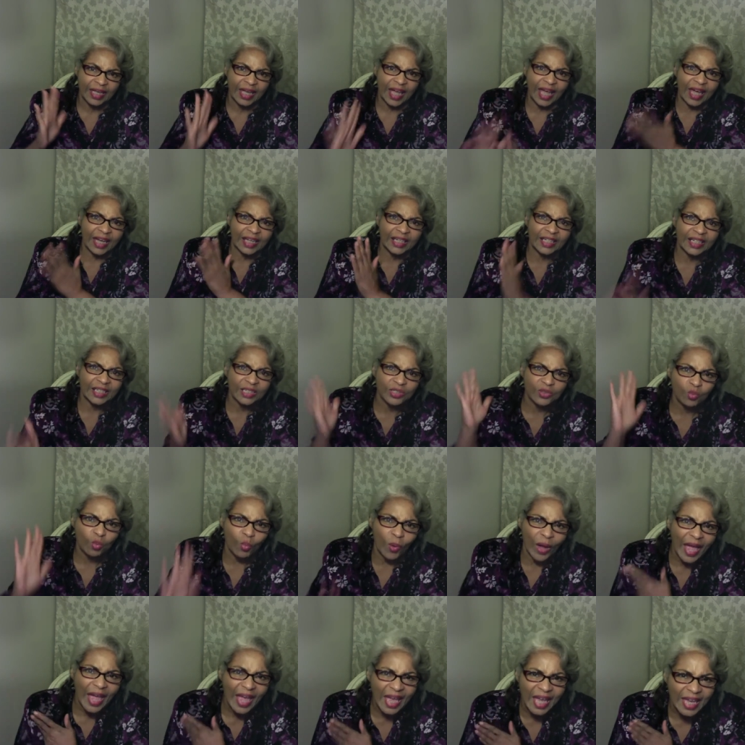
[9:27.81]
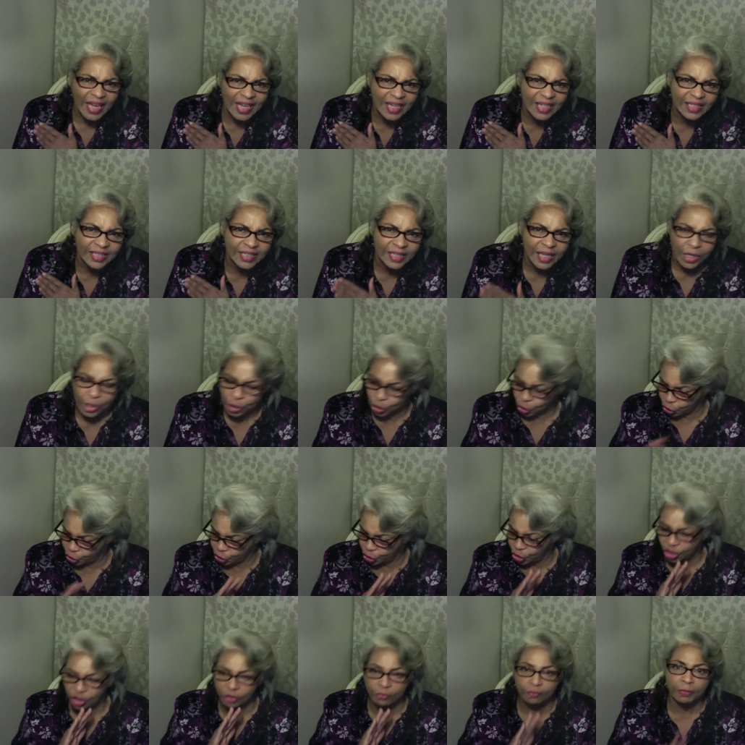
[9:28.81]
and his ways
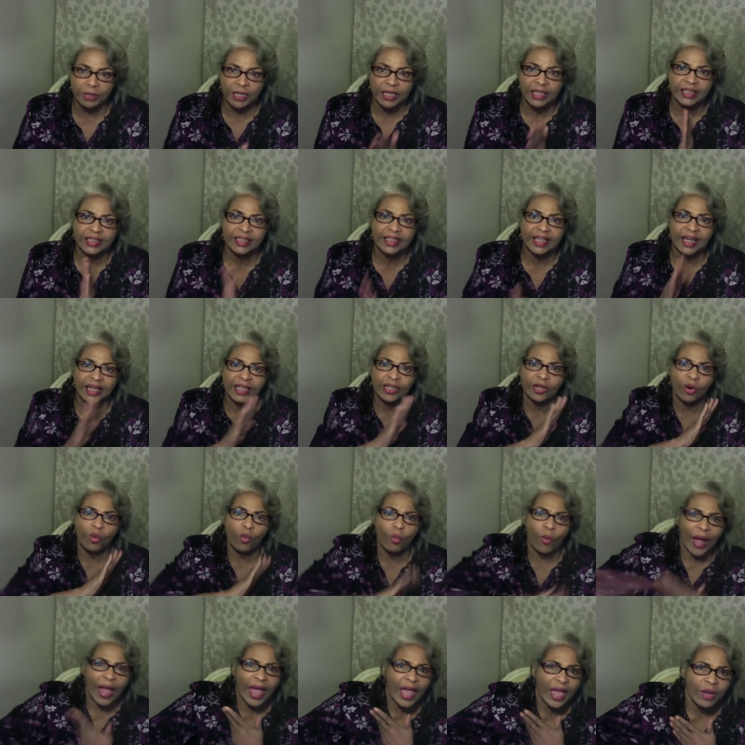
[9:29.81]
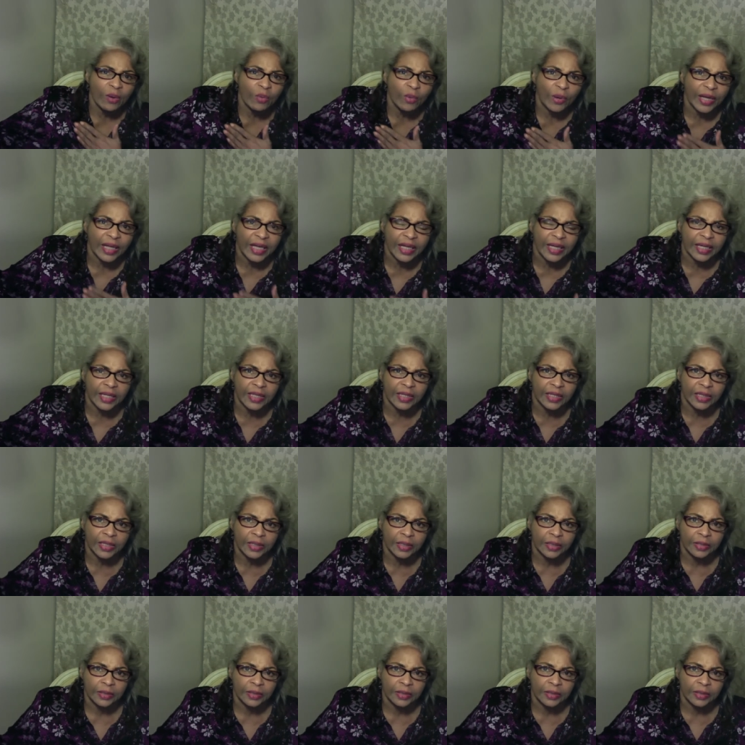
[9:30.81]
should be done away with.